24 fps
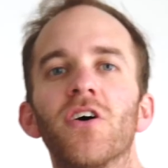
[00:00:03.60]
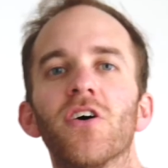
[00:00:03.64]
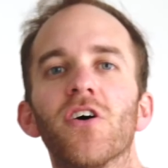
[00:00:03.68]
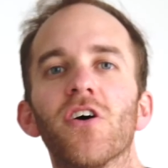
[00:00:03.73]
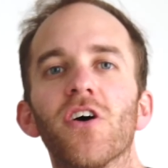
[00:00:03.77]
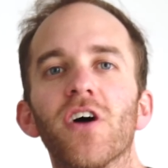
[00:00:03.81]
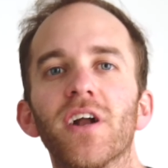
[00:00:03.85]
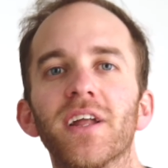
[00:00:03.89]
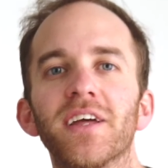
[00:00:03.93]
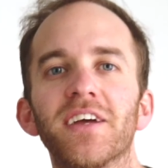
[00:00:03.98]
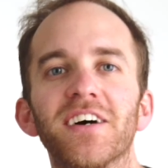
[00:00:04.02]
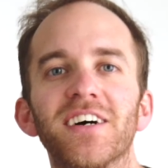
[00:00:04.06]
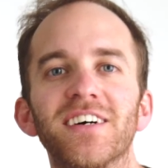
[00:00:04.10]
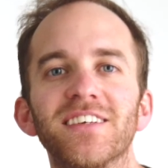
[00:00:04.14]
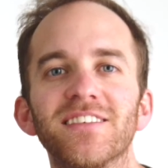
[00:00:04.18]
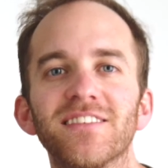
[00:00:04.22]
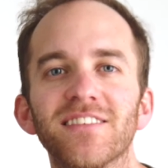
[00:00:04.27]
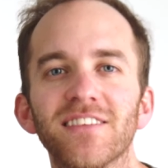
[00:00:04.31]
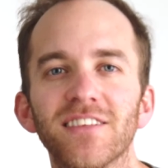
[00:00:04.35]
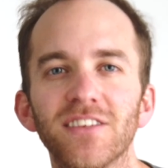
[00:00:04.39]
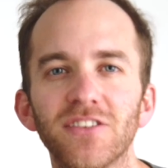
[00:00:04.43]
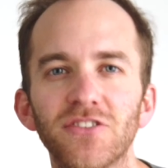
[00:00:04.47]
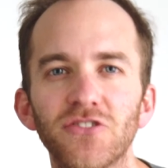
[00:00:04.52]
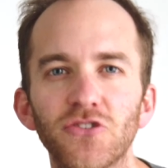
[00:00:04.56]
Alrighty
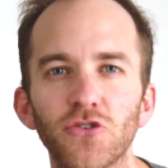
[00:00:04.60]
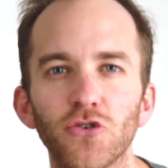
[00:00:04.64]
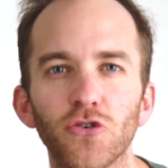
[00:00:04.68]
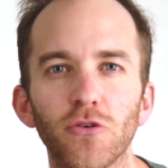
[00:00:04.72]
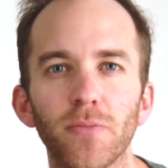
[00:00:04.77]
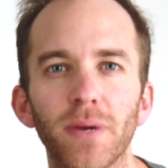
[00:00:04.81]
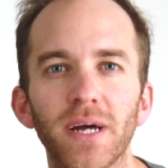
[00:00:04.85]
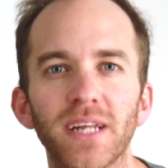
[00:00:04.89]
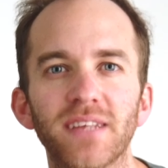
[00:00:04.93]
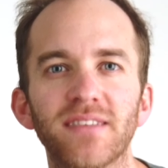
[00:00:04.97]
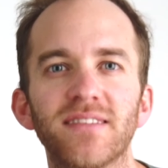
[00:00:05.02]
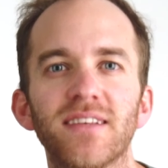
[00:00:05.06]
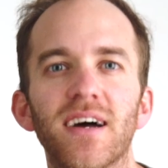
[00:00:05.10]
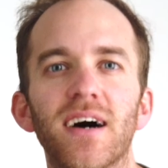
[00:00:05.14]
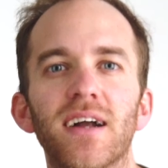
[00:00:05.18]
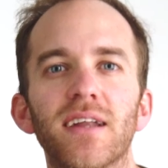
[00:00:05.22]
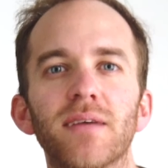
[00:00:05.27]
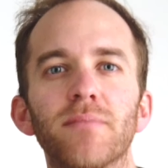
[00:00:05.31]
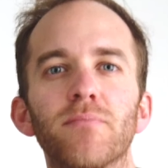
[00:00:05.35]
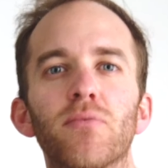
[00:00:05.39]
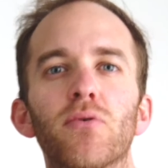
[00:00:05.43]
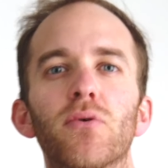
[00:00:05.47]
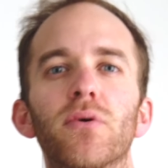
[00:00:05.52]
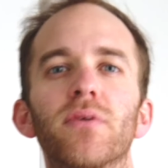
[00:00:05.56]
guys, let's talk about a
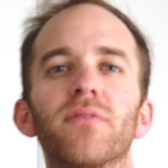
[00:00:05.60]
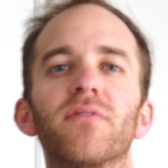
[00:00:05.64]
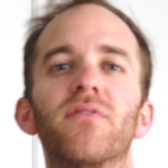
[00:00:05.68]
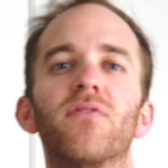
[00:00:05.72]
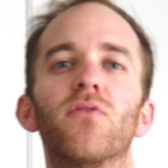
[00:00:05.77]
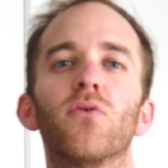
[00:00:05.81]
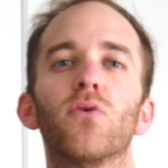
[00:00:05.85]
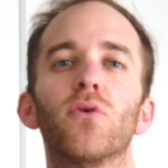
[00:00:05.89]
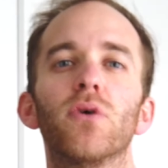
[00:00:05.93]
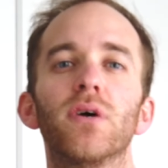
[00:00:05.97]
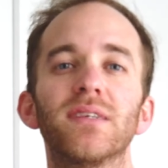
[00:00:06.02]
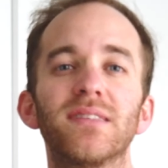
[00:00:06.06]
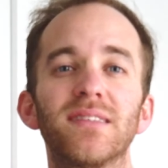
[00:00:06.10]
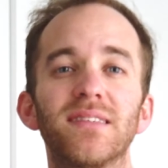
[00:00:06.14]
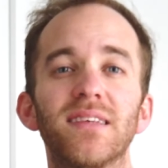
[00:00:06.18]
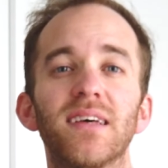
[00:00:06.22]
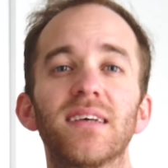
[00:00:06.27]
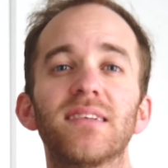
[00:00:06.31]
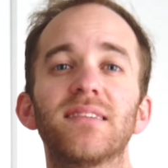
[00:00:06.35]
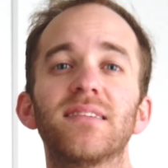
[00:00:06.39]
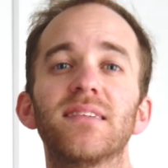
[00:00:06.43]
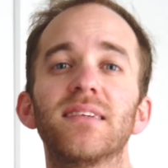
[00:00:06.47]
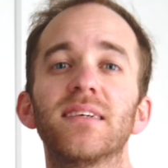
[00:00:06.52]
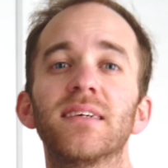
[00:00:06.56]
starting point for
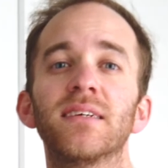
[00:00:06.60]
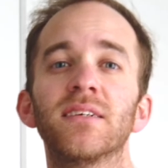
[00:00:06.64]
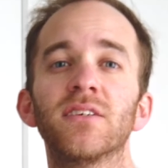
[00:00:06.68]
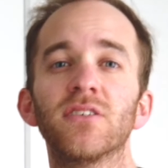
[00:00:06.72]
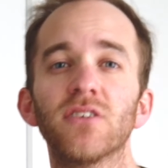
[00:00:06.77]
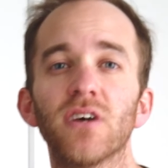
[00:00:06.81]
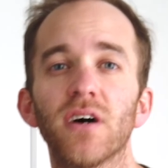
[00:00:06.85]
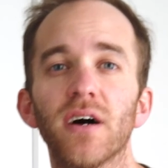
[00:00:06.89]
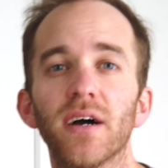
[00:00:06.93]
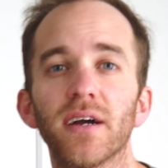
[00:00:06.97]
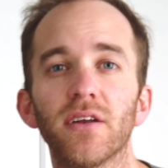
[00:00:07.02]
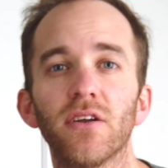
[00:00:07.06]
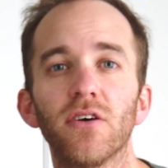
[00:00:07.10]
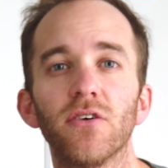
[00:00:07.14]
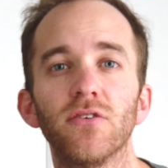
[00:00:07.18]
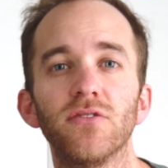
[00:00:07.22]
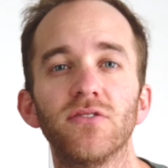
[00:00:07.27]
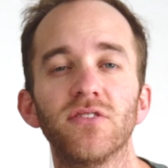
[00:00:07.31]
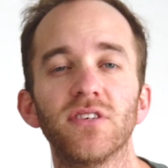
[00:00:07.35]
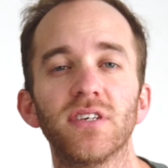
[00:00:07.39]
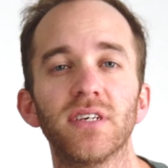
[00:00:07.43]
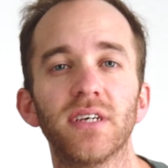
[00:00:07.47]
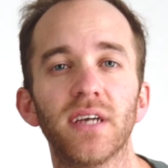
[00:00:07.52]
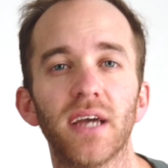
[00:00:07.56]
assessing,
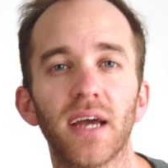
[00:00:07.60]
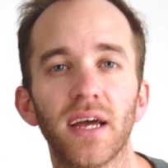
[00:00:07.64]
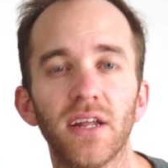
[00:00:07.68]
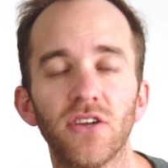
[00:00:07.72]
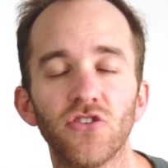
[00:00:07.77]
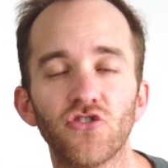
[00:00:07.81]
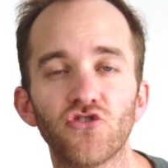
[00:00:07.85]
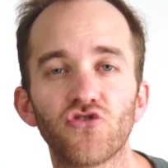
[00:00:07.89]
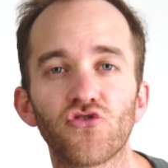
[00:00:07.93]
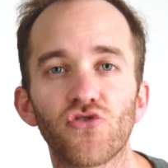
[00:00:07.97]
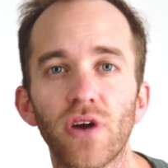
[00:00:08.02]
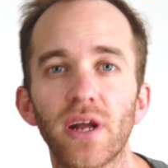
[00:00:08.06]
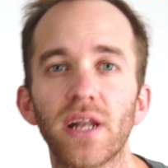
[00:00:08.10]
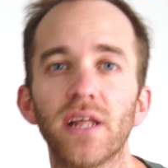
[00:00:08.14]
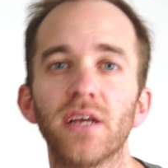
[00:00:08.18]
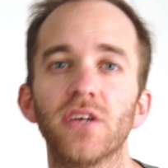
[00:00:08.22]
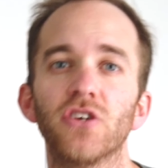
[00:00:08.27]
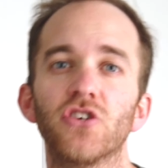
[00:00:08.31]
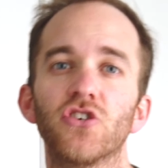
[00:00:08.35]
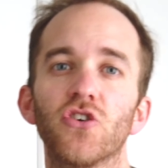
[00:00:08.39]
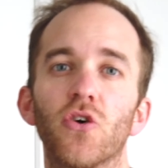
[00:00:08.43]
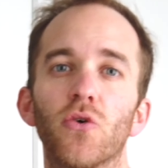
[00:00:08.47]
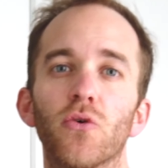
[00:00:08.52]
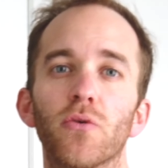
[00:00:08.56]
diagnosing and treating
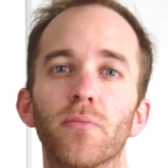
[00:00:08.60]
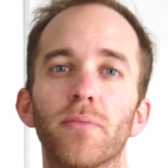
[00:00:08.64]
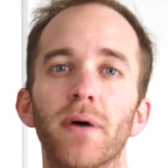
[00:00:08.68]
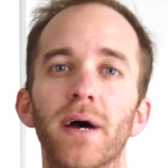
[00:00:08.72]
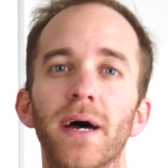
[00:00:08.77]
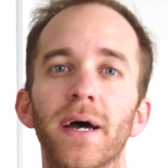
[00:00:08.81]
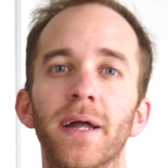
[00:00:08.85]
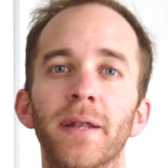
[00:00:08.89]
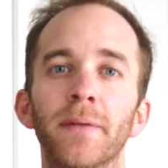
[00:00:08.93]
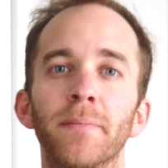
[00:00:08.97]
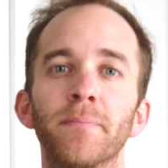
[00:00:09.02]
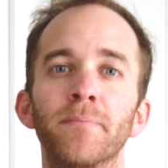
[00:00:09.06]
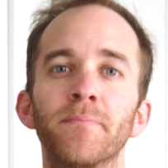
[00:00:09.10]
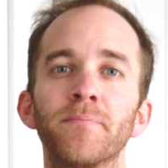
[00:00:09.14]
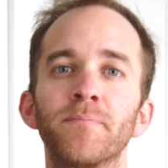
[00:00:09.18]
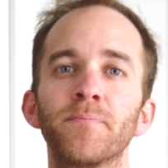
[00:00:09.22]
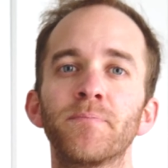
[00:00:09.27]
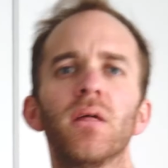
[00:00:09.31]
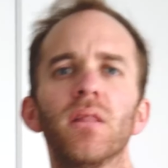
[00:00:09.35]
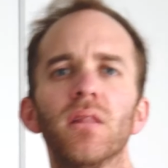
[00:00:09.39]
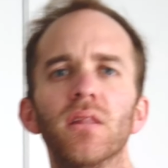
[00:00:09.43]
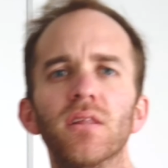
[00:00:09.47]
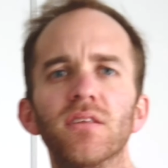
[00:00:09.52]
shoulder pain.